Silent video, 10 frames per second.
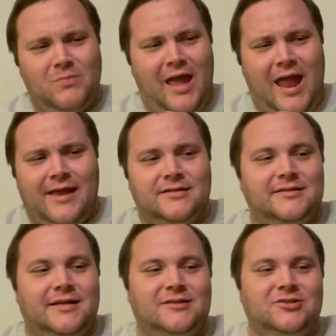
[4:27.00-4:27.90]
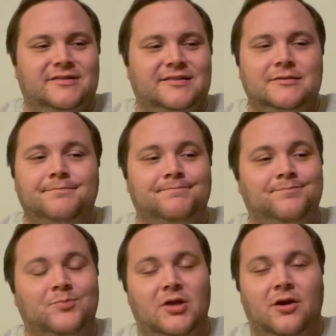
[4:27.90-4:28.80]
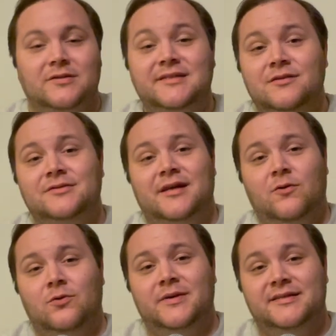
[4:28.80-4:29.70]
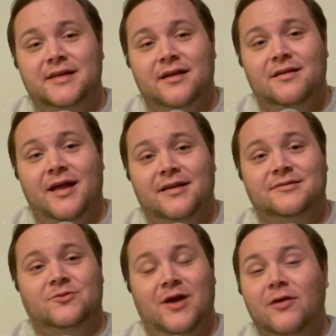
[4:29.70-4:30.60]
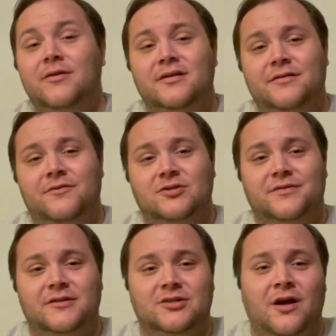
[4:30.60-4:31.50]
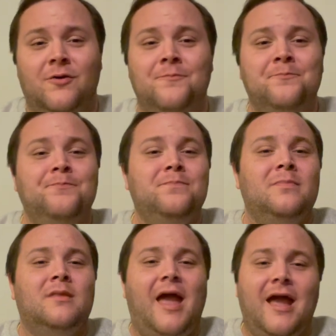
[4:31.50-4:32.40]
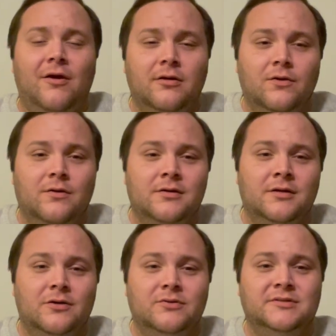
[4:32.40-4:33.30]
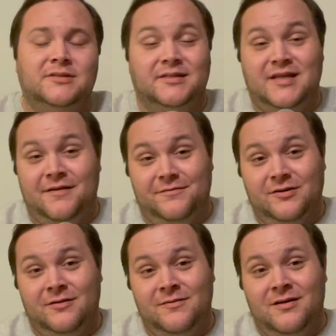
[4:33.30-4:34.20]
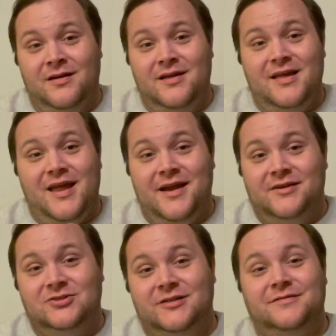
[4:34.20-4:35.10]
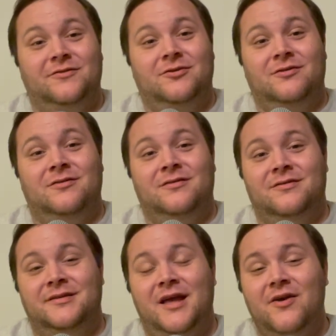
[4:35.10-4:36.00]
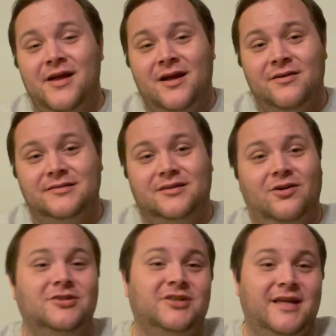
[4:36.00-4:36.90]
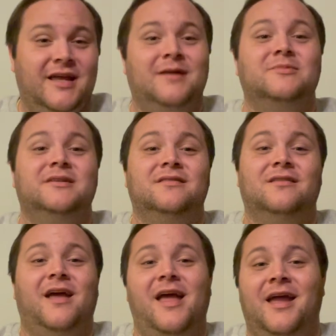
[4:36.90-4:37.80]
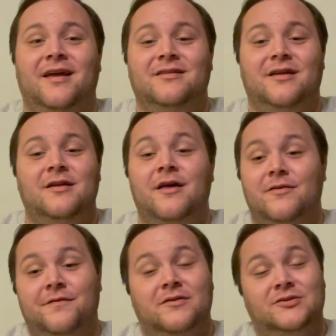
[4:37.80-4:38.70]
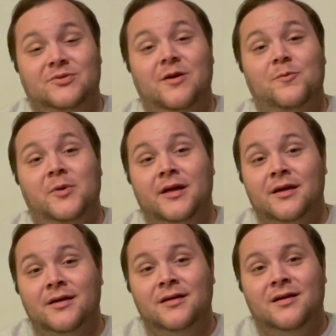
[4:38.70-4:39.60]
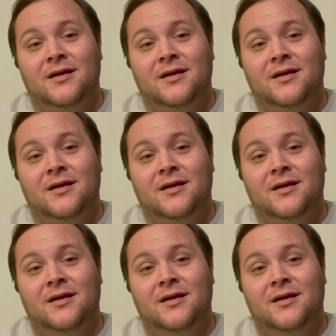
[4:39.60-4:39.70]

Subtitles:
And it just, you know, it signals that whole reset. And so not only did Vucevic go, Aaron Gordon goes to Denver in exchange for Gary Harris, RJ Hampton, and another first-round pick.